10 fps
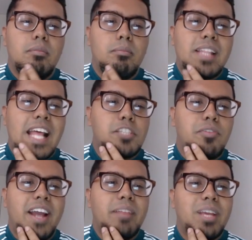But that's
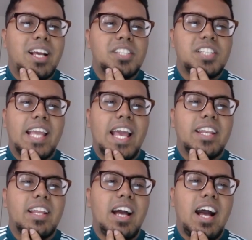fine because,
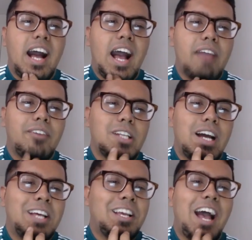again, I have
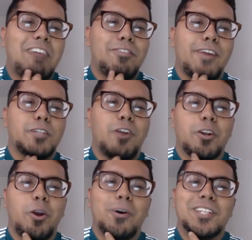a Ferrothorn
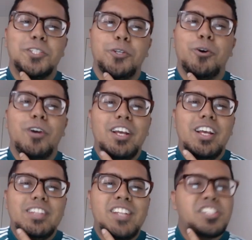to go into.
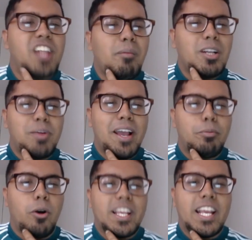There's not much my
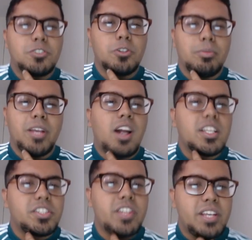opponent can do to me,
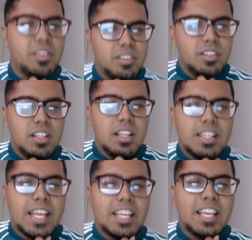honestly.
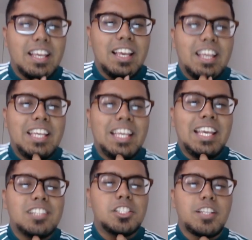Like, he
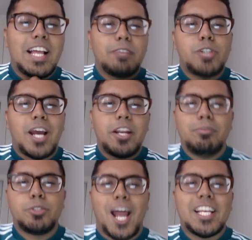is like
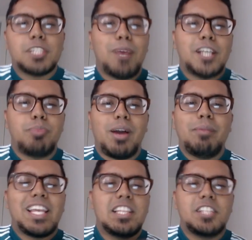trying his best by
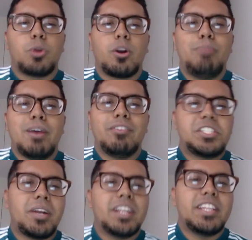making these sort of pivots
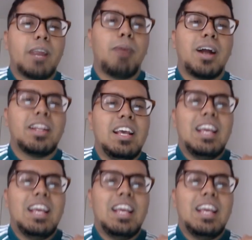here and there, but